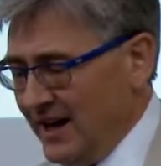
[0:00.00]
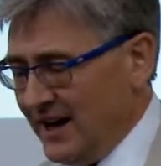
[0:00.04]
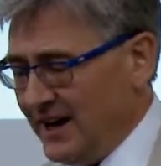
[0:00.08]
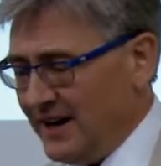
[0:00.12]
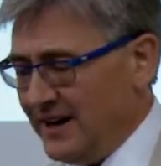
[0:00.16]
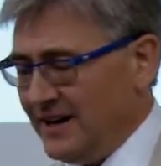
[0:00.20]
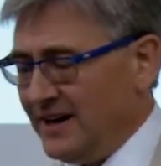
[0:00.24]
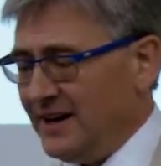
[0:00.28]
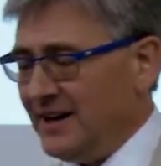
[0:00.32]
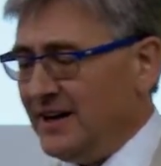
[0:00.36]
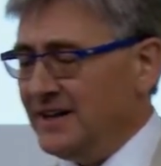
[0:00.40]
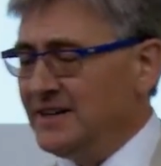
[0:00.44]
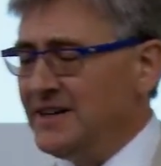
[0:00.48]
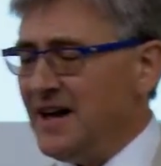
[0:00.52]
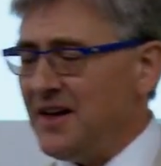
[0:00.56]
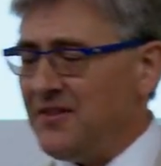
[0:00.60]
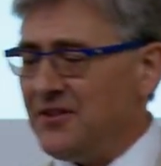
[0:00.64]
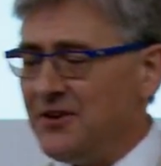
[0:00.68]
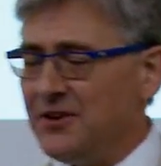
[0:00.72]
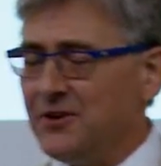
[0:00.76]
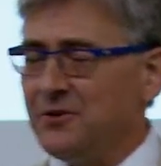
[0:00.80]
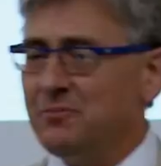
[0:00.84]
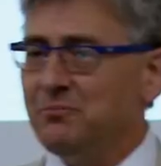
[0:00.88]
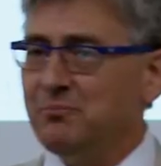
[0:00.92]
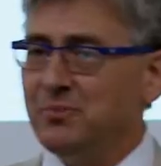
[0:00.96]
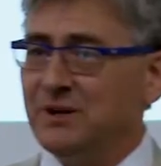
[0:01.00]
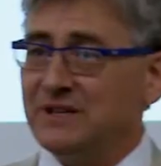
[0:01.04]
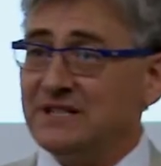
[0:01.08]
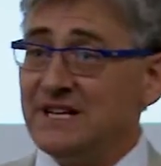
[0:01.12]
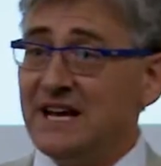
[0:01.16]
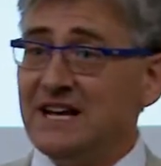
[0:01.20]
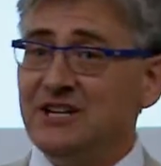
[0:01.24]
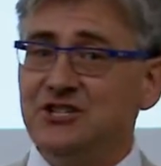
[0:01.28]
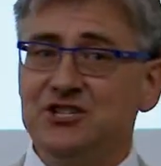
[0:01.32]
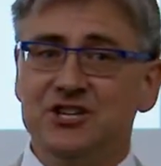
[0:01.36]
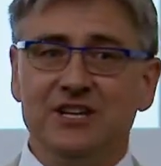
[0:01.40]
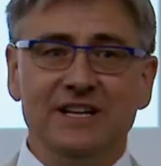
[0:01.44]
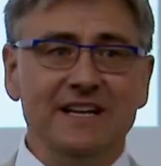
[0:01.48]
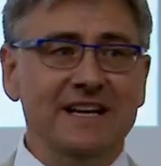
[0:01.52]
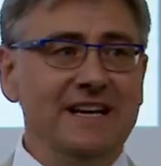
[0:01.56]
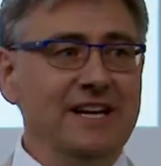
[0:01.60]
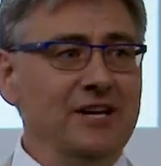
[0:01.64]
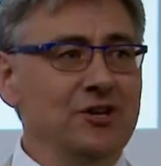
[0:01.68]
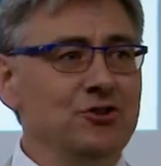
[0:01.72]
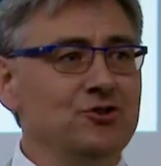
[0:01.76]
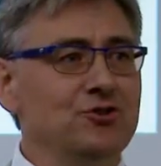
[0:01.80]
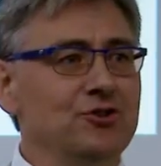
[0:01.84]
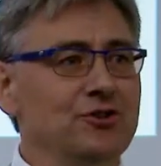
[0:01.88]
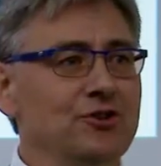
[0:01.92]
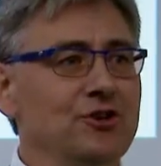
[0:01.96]
Another potentially
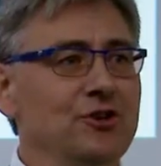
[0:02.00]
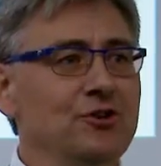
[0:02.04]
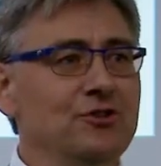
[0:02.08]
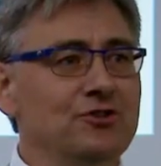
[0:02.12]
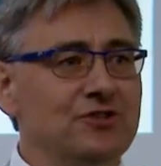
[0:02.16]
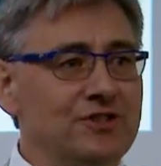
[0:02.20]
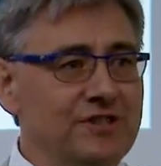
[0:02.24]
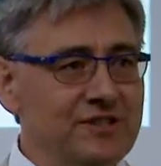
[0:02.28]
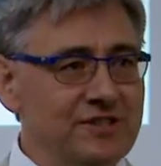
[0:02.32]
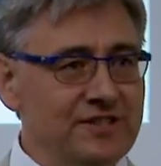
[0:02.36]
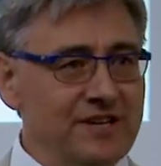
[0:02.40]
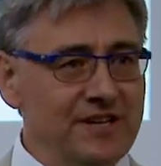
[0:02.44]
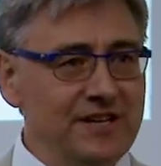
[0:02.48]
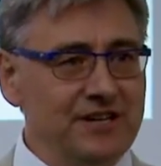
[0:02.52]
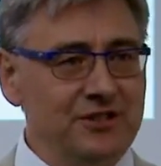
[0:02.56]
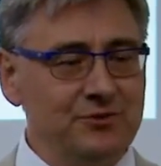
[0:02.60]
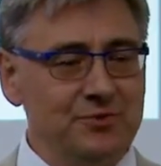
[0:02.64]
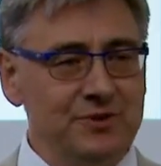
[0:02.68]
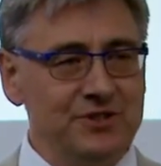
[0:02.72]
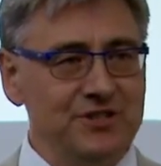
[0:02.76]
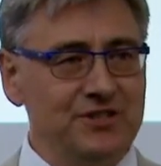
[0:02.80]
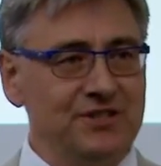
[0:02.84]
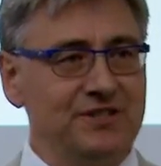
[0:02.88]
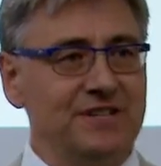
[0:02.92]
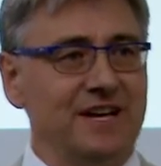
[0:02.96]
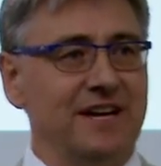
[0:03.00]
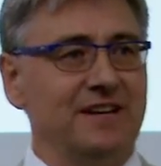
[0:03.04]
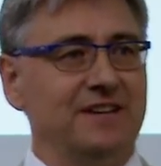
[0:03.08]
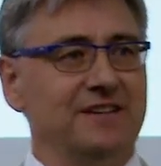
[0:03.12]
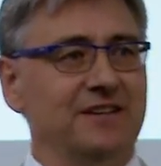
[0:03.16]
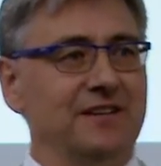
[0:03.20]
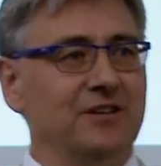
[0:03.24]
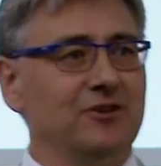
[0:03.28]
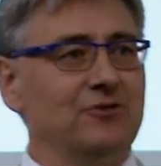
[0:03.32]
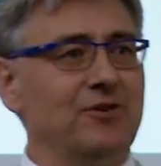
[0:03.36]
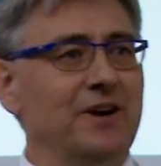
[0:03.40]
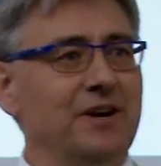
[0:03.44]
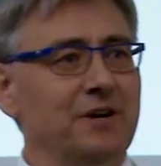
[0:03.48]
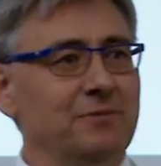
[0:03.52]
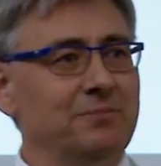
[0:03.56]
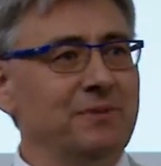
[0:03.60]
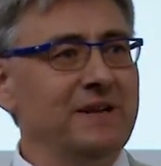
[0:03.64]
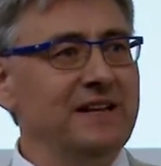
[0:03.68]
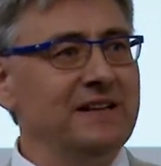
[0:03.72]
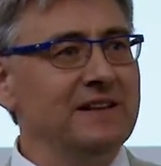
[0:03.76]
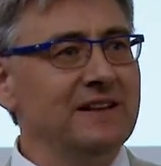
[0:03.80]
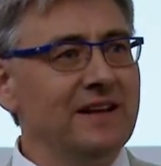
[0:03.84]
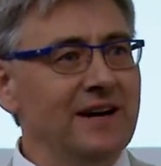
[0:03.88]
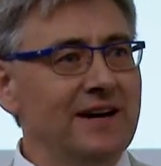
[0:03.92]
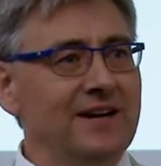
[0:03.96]
introduced disease which has had an
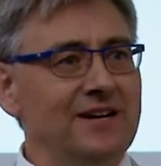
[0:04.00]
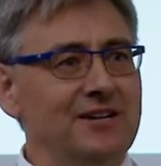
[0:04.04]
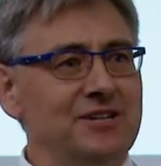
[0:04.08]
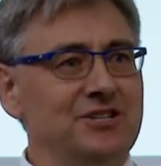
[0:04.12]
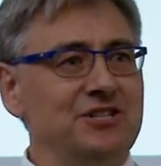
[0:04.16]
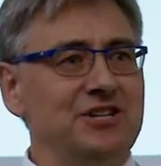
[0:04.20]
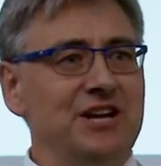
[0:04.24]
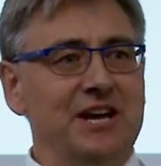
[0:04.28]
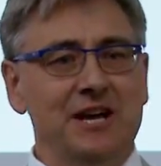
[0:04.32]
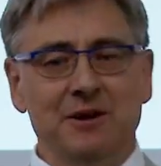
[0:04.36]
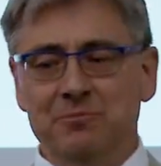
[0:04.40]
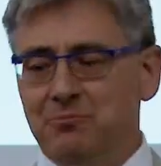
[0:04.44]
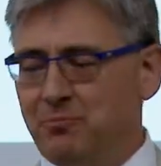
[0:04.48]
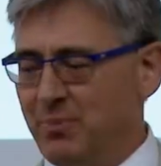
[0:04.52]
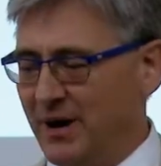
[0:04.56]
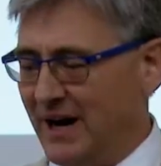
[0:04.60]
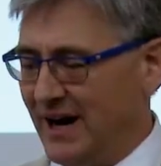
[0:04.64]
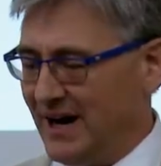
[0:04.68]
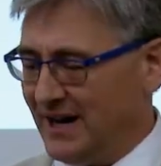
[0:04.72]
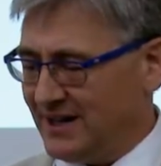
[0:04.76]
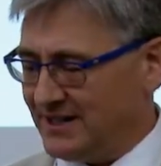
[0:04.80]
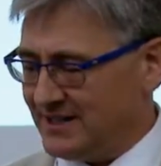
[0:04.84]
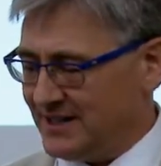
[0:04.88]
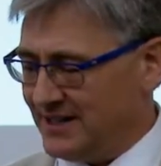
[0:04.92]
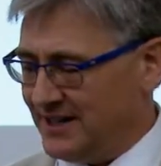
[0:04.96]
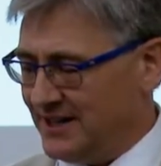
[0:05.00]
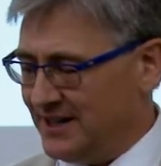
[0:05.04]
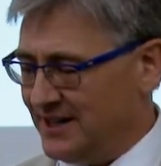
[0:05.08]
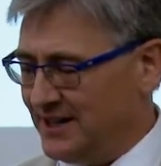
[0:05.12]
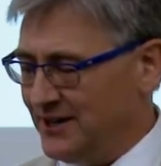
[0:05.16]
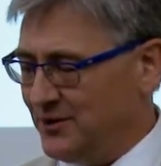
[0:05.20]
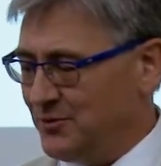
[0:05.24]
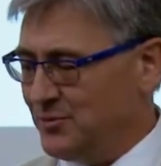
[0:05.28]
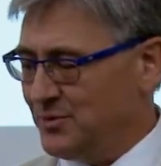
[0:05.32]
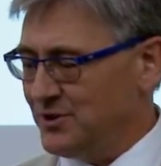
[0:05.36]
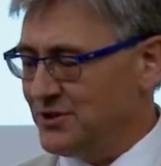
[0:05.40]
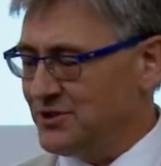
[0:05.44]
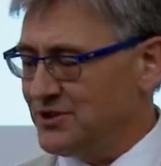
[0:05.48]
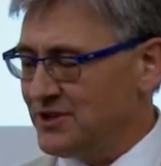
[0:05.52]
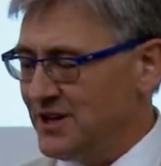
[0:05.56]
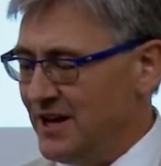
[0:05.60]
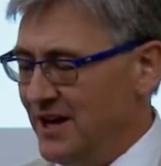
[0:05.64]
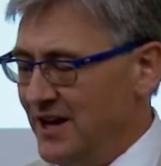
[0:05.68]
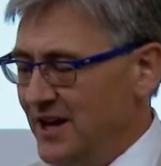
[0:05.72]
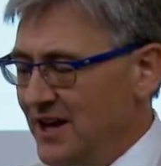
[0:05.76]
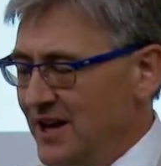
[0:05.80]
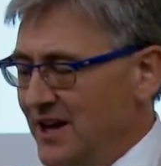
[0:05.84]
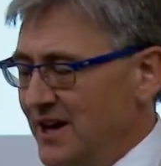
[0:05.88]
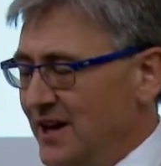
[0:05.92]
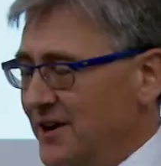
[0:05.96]
incredibly large impact was
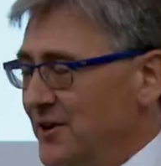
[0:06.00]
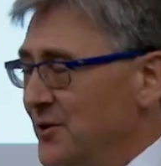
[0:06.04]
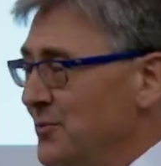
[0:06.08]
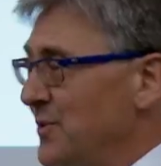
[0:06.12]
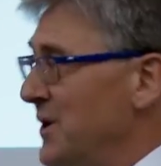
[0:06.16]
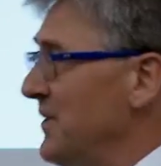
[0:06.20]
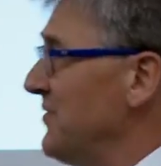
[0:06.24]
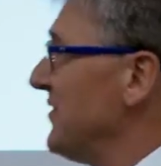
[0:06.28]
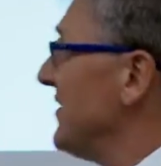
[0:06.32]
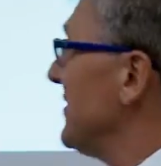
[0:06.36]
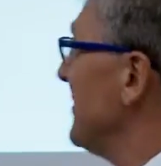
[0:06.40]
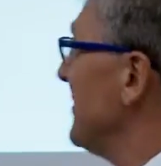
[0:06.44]
one